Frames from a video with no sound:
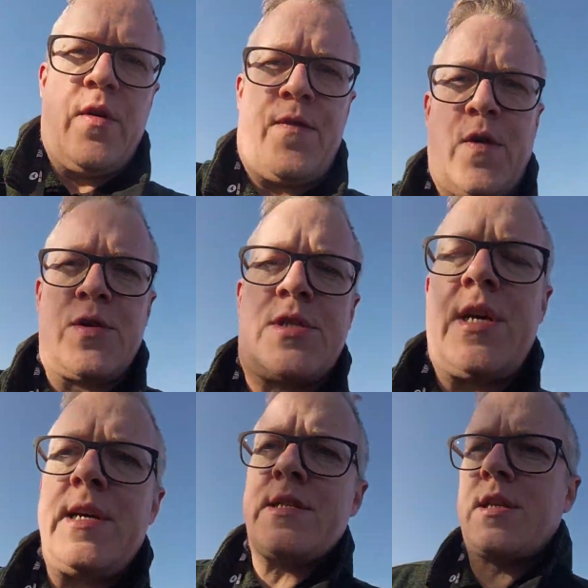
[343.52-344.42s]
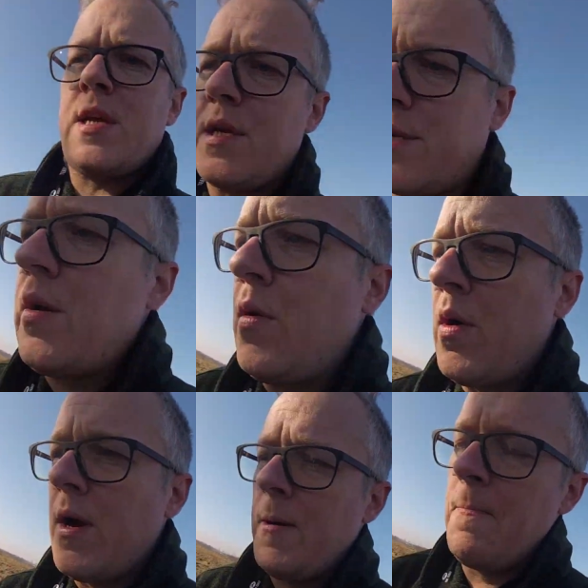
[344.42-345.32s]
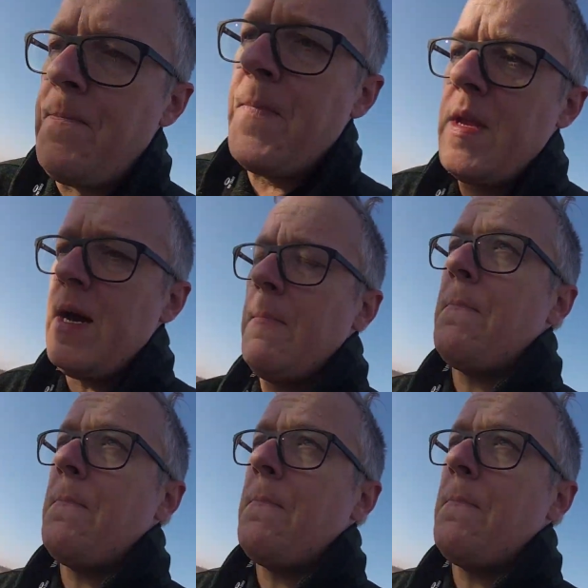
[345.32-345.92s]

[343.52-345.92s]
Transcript: first test. So um, yeah,